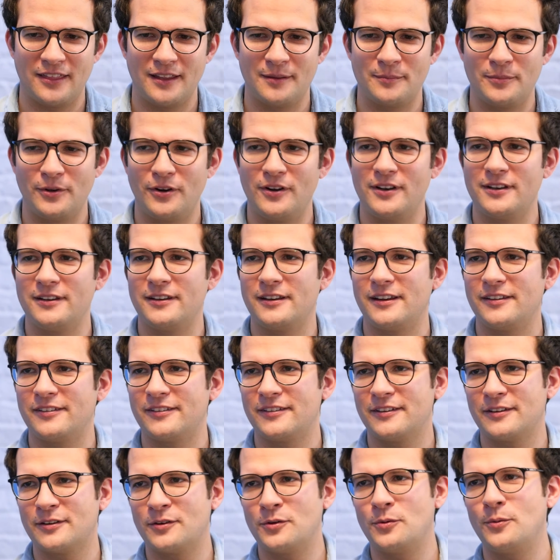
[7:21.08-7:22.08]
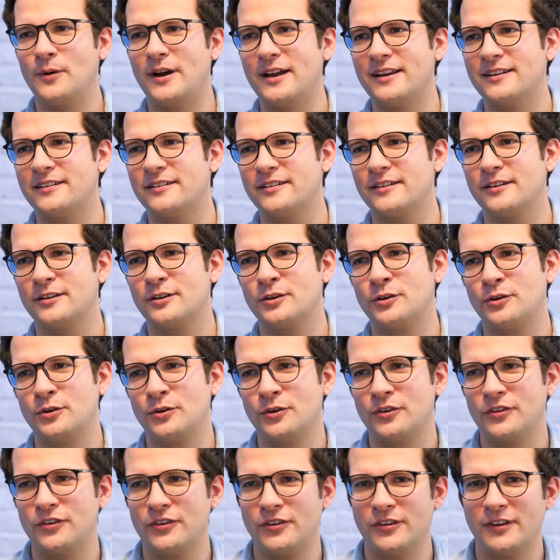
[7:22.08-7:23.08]
think Berlin is a quite
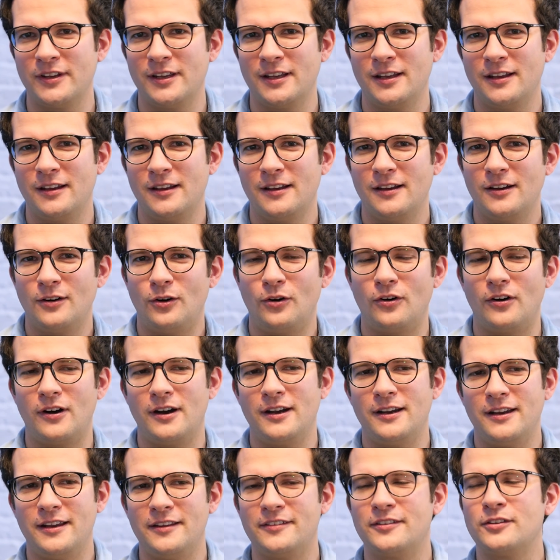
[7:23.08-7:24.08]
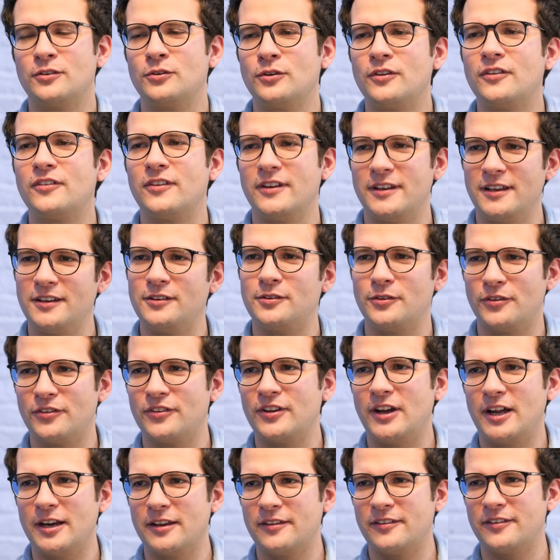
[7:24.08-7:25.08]
good, or is a good city to
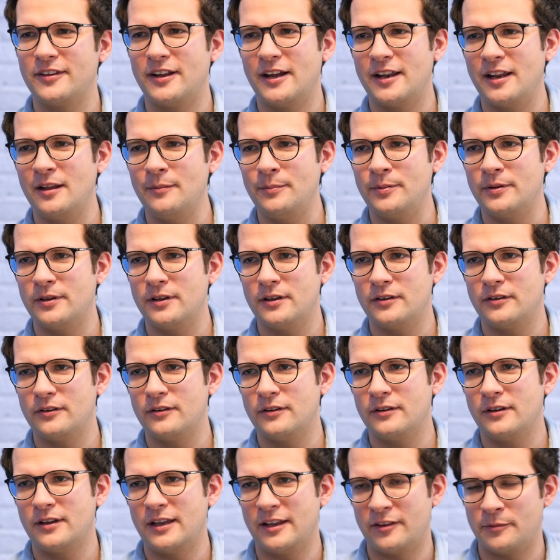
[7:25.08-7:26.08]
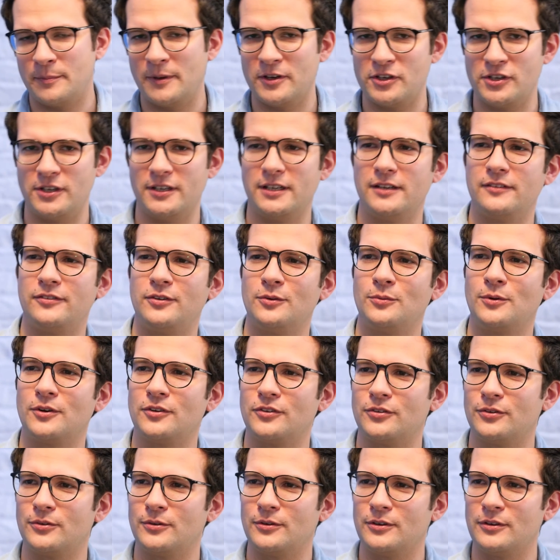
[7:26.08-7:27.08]
start a startup, especially if you
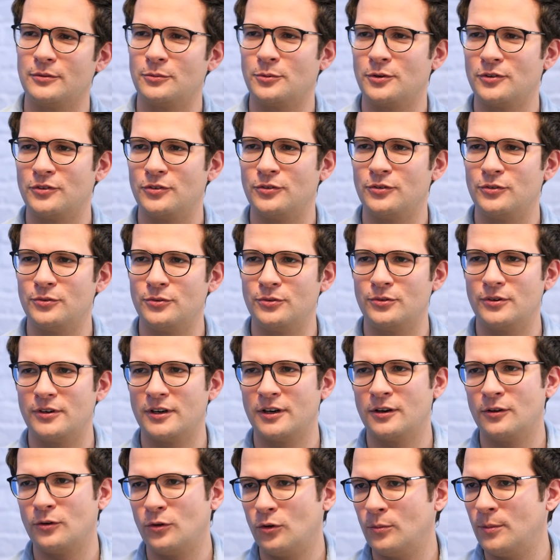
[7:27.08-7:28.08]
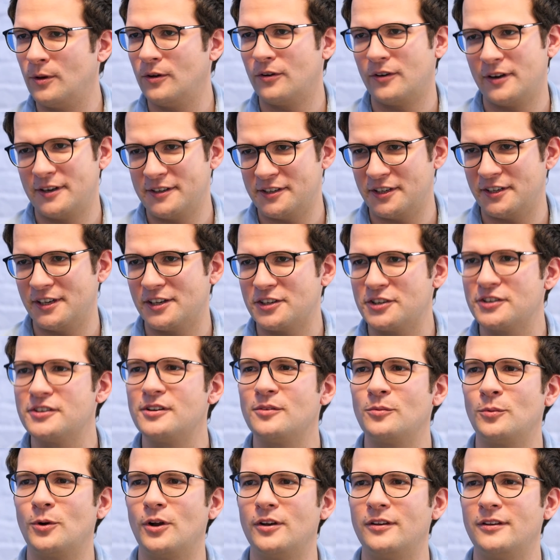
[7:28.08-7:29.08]
want to do a global or
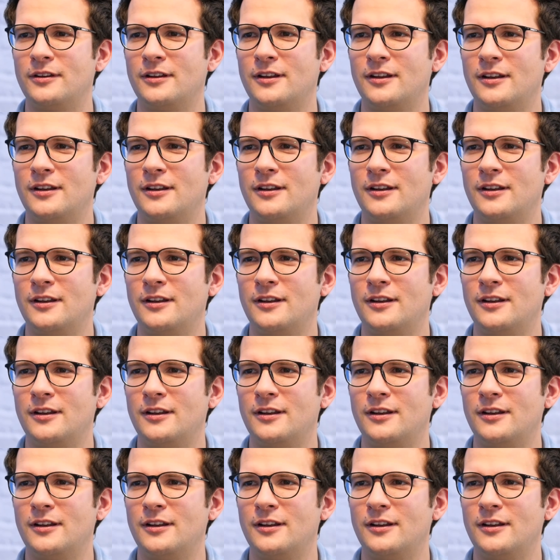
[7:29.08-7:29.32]
international one,